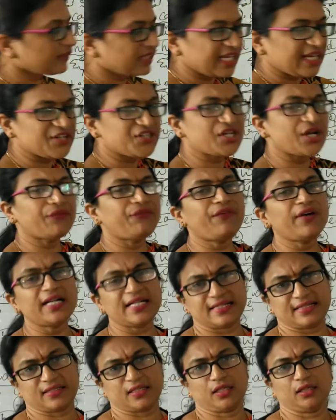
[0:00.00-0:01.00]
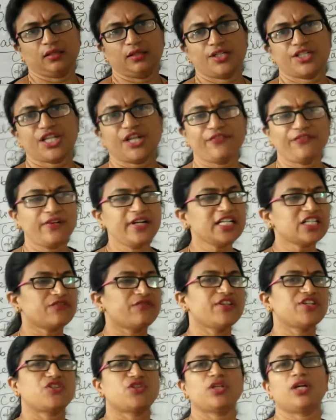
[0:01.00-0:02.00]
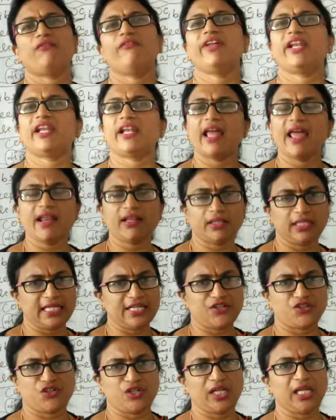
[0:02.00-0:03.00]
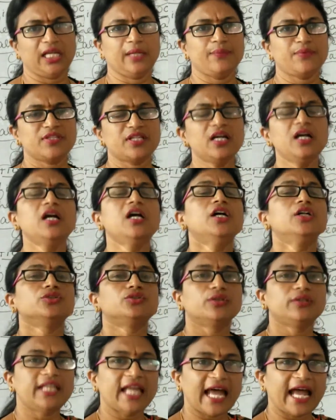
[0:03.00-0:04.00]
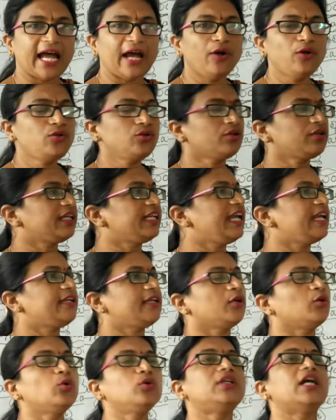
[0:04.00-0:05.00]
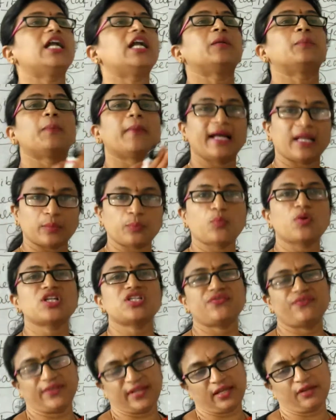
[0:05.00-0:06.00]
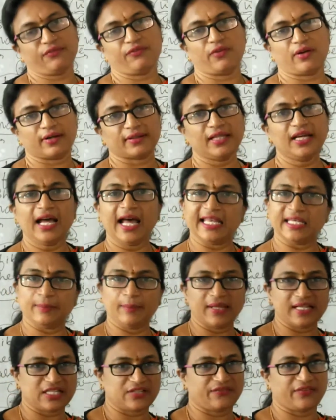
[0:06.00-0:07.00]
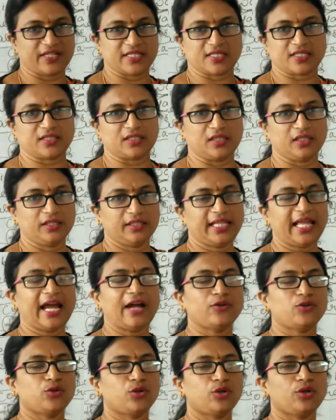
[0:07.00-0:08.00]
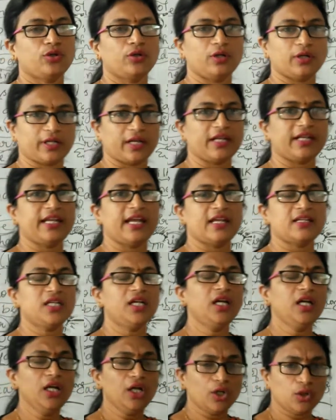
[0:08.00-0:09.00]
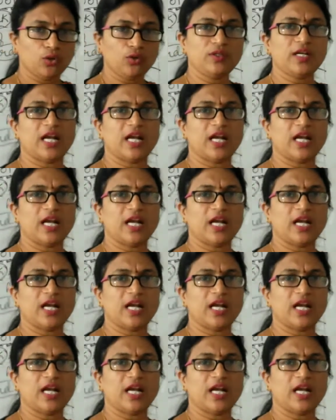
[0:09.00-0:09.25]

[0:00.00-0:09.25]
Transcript: shepherds which they rear these sheep, so they have to create a good atmosphere for the animals first. They have to create a good